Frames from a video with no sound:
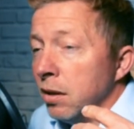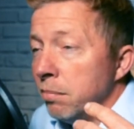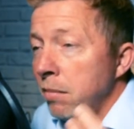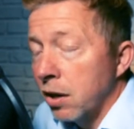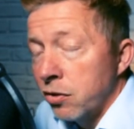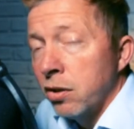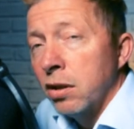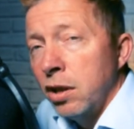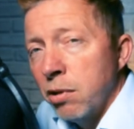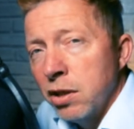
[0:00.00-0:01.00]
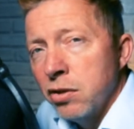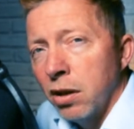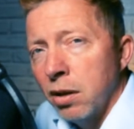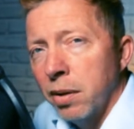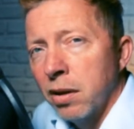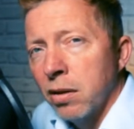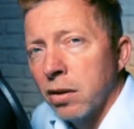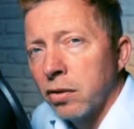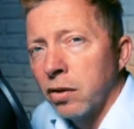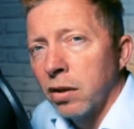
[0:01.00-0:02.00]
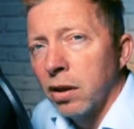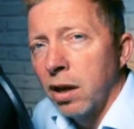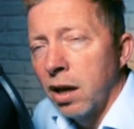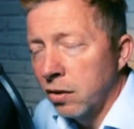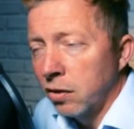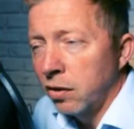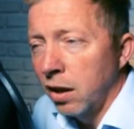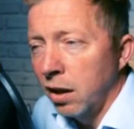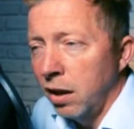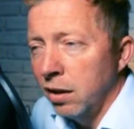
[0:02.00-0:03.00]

make sure you enjoy it, because as I say,